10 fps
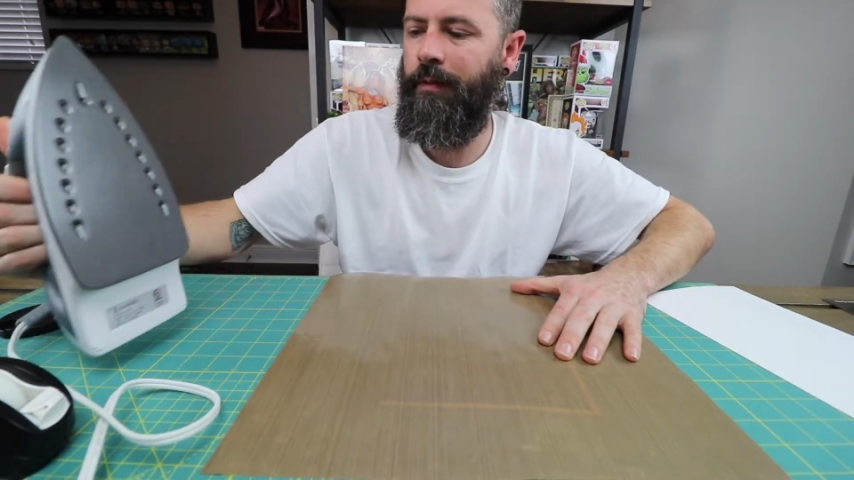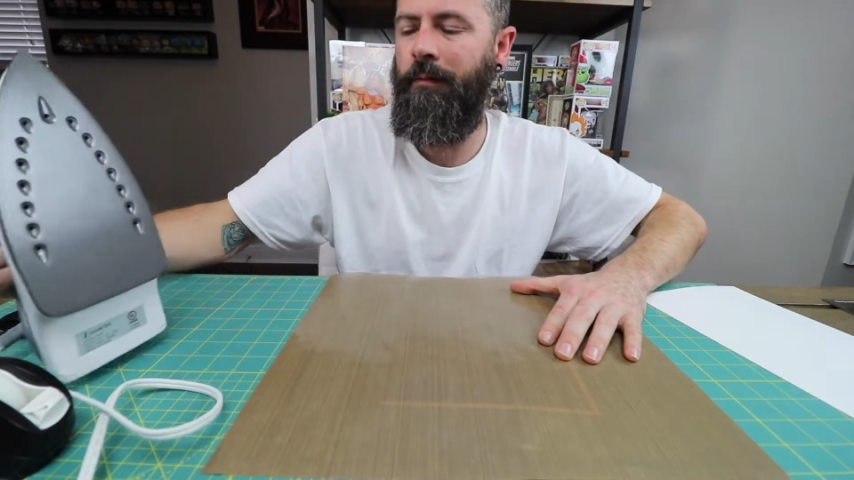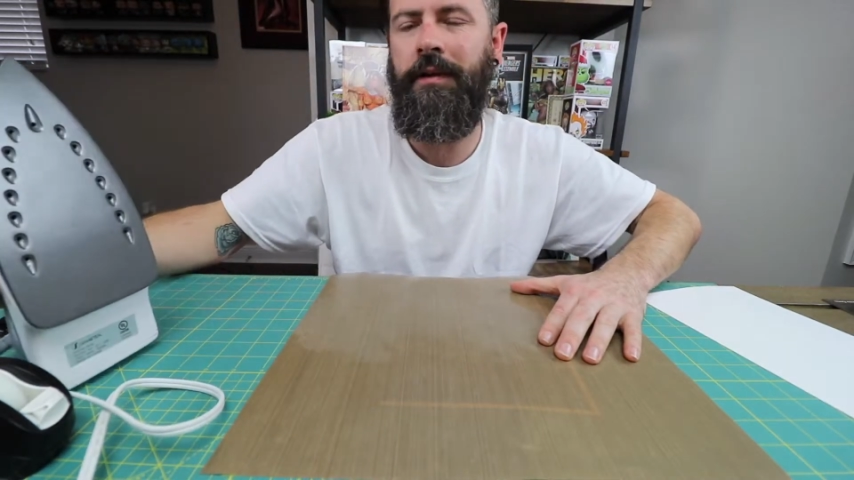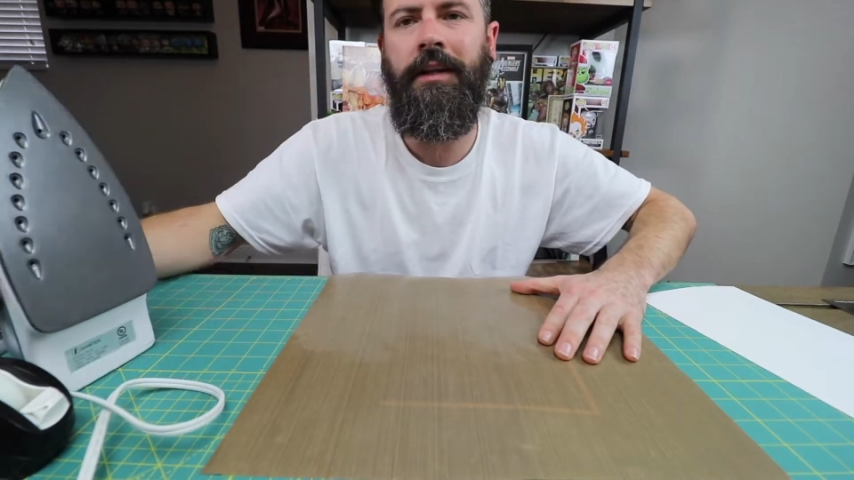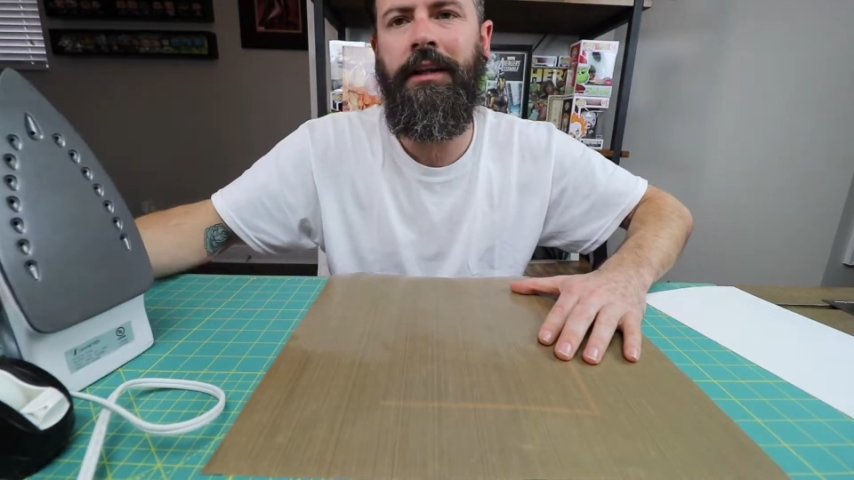
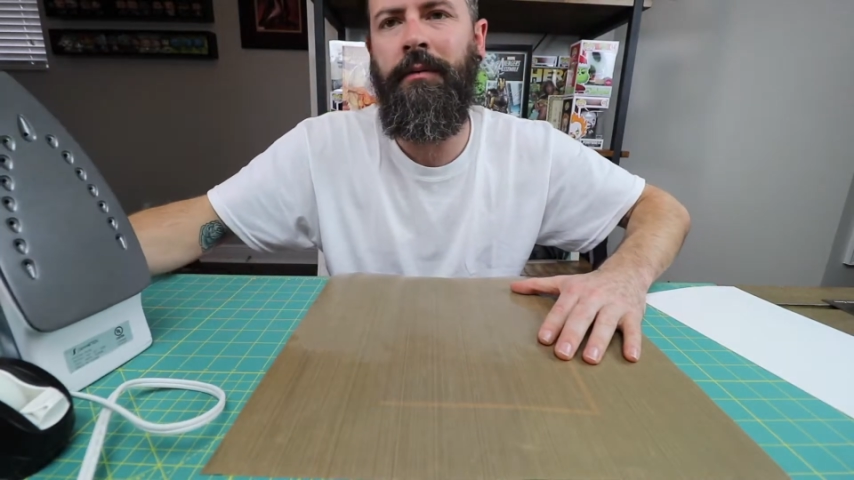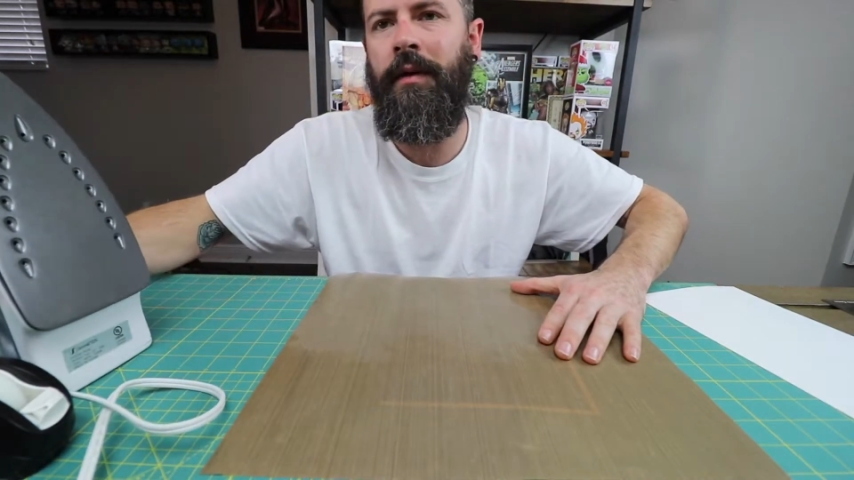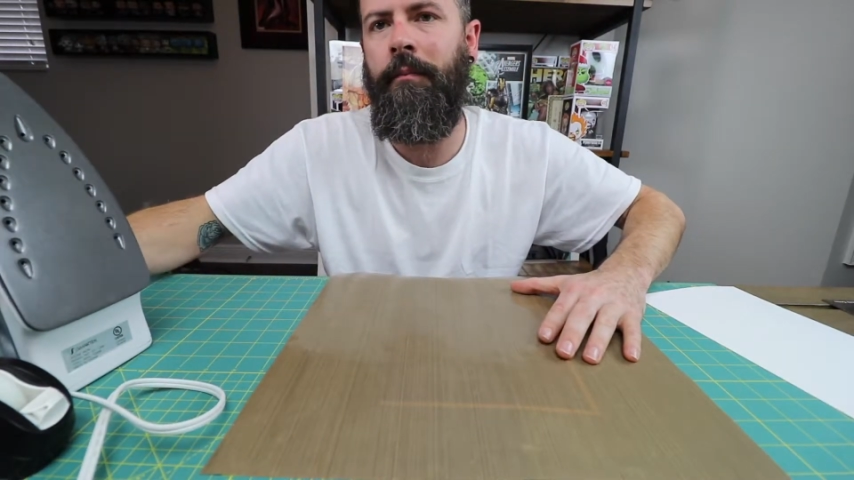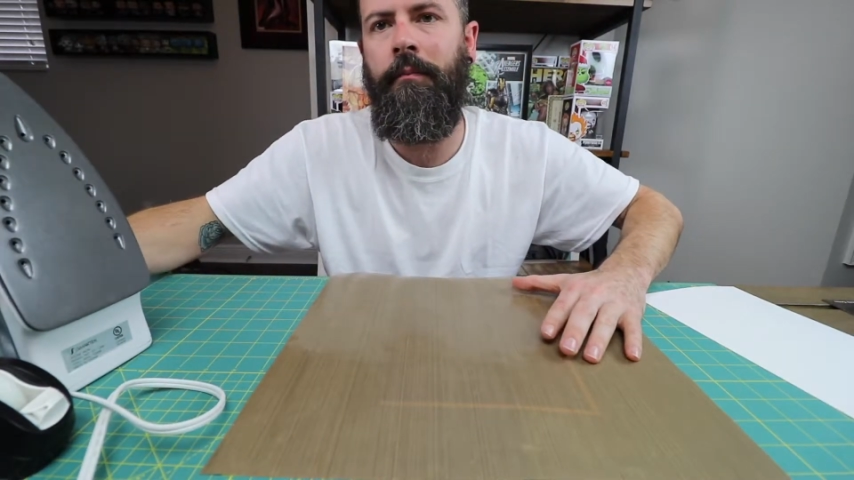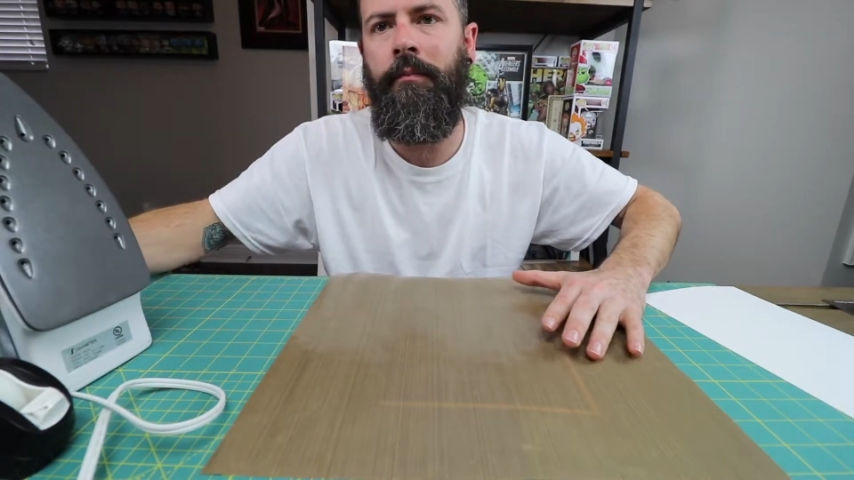with a little
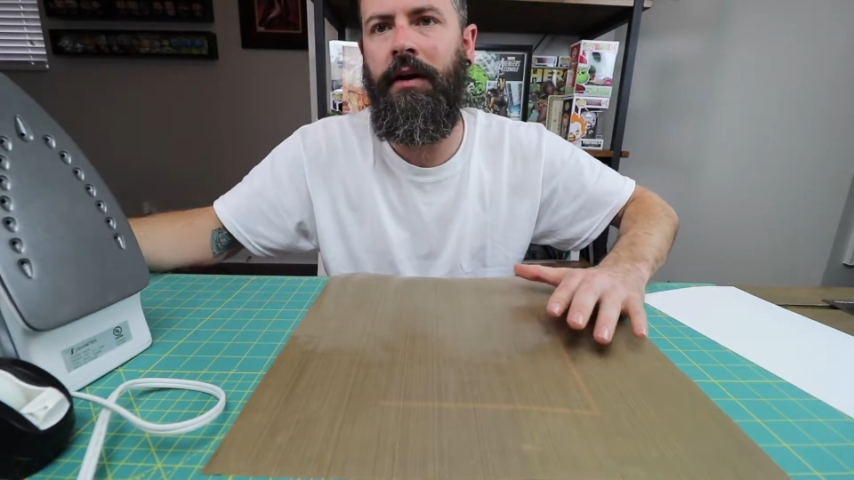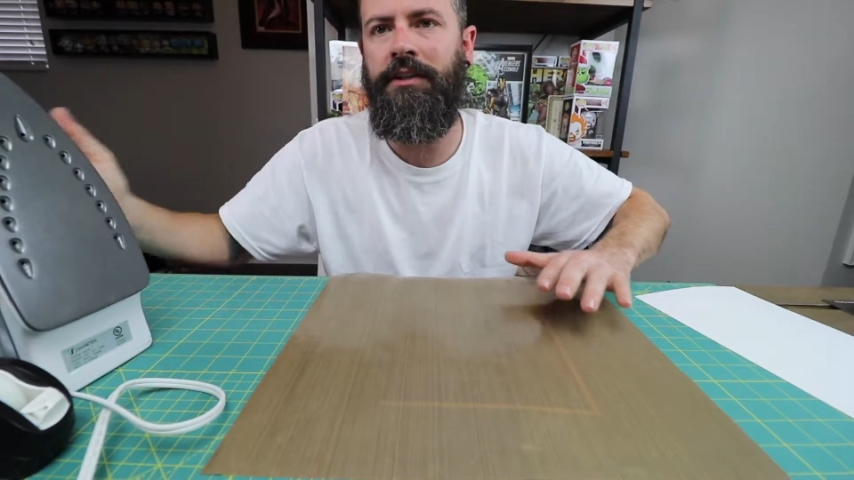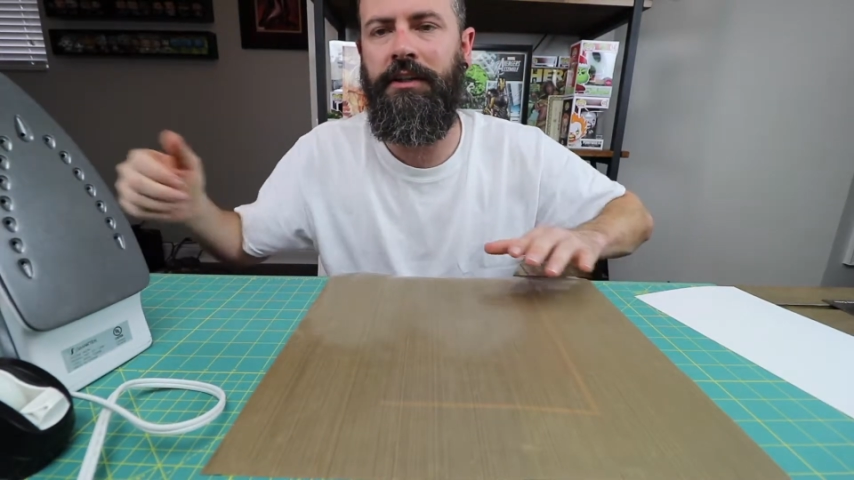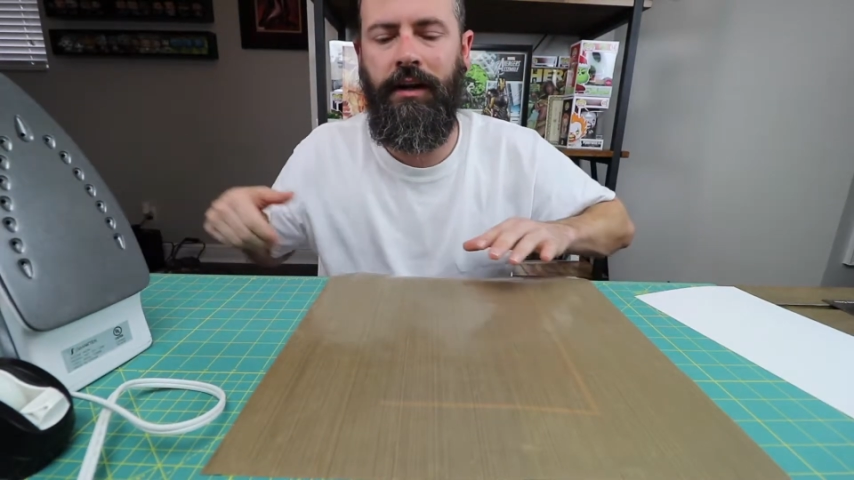bit of pressure,